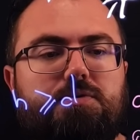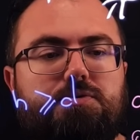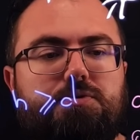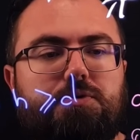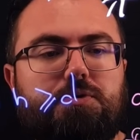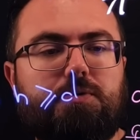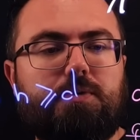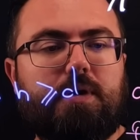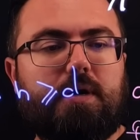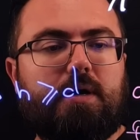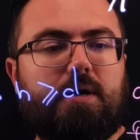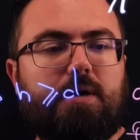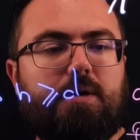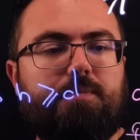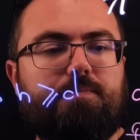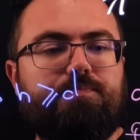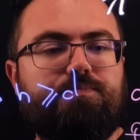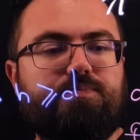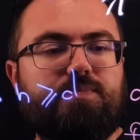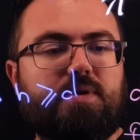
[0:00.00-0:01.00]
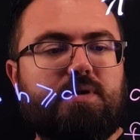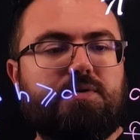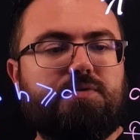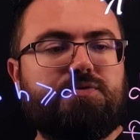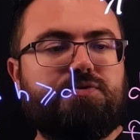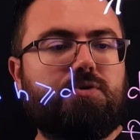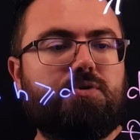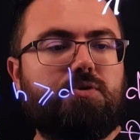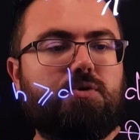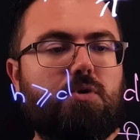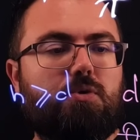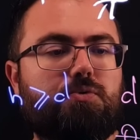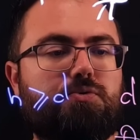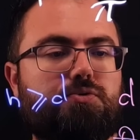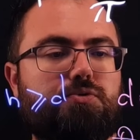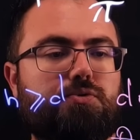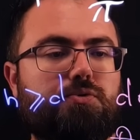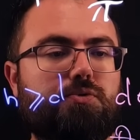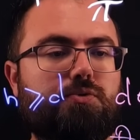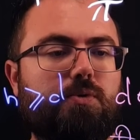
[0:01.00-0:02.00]
to um, 0
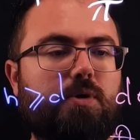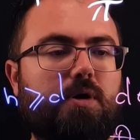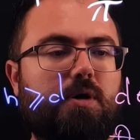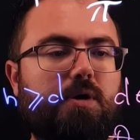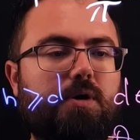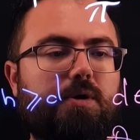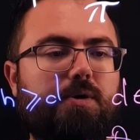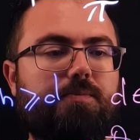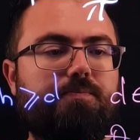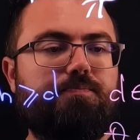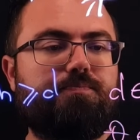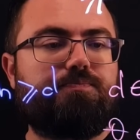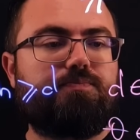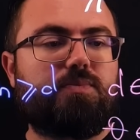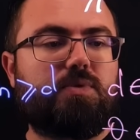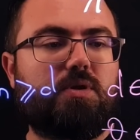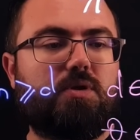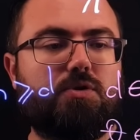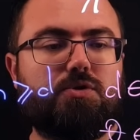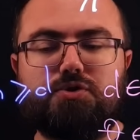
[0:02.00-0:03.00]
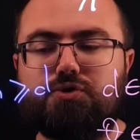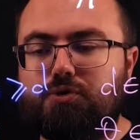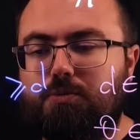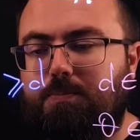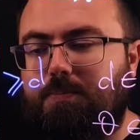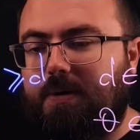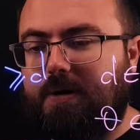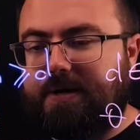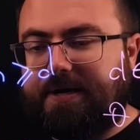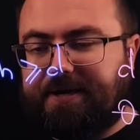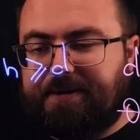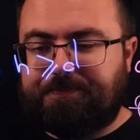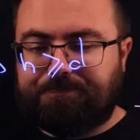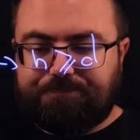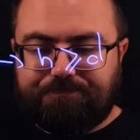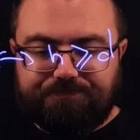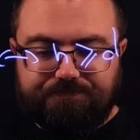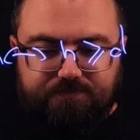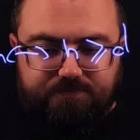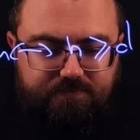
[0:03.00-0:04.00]
to um, to pi.
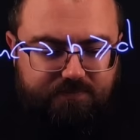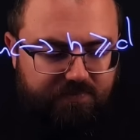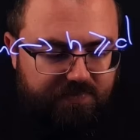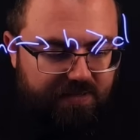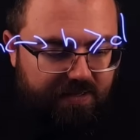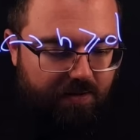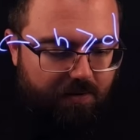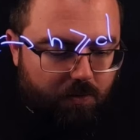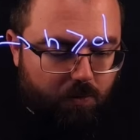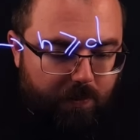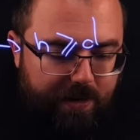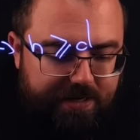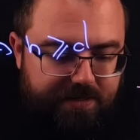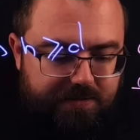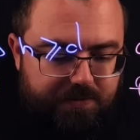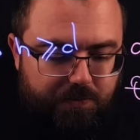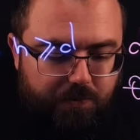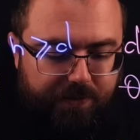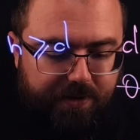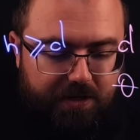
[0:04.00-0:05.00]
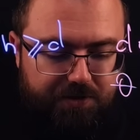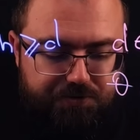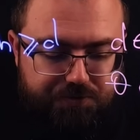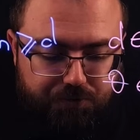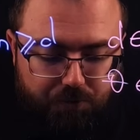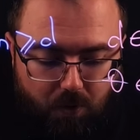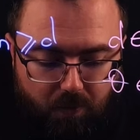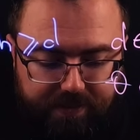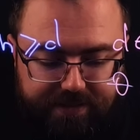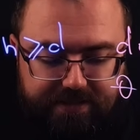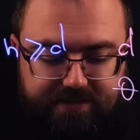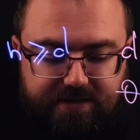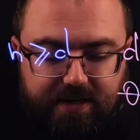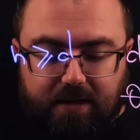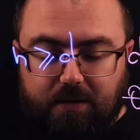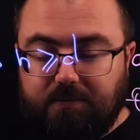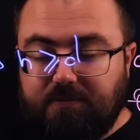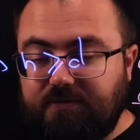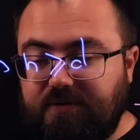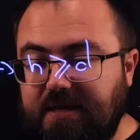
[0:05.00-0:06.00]
When we are drawing
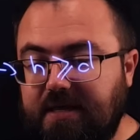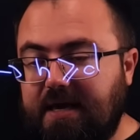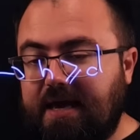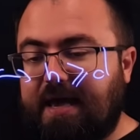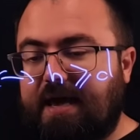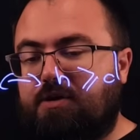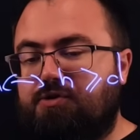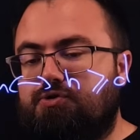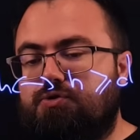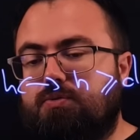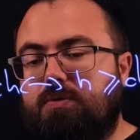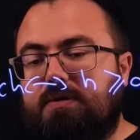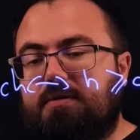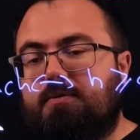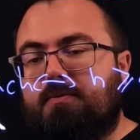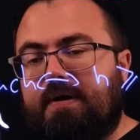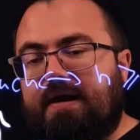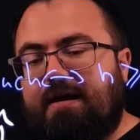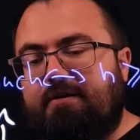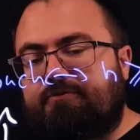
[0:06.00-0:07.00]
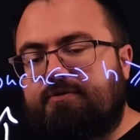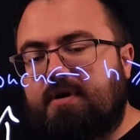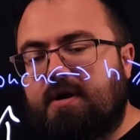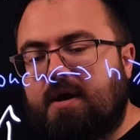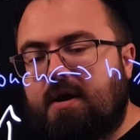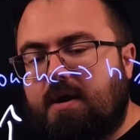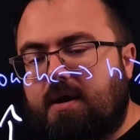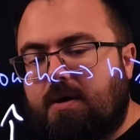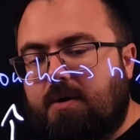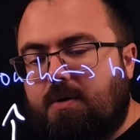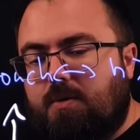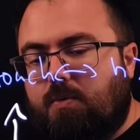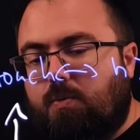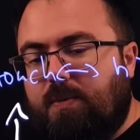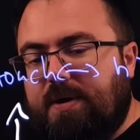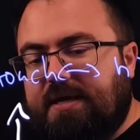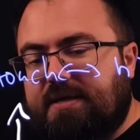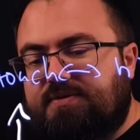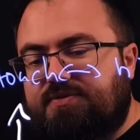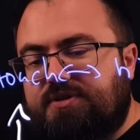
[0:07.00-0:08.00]
now the actual graph,
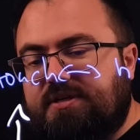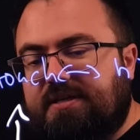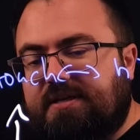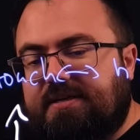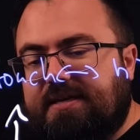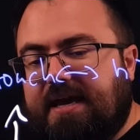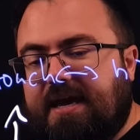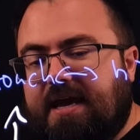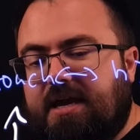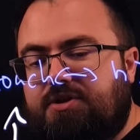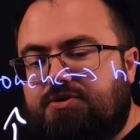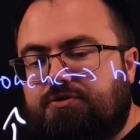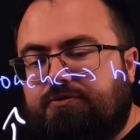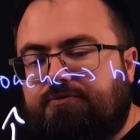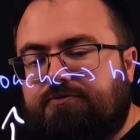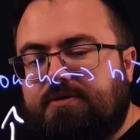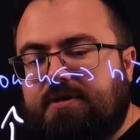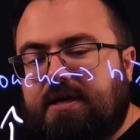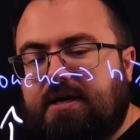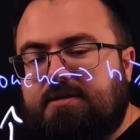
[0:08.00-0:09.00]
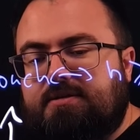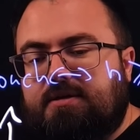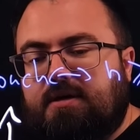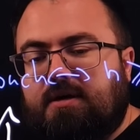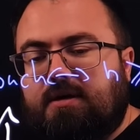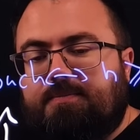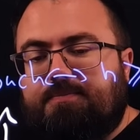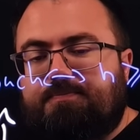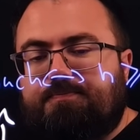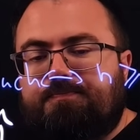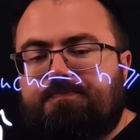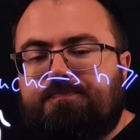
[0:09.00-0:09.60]
we can see that h of theta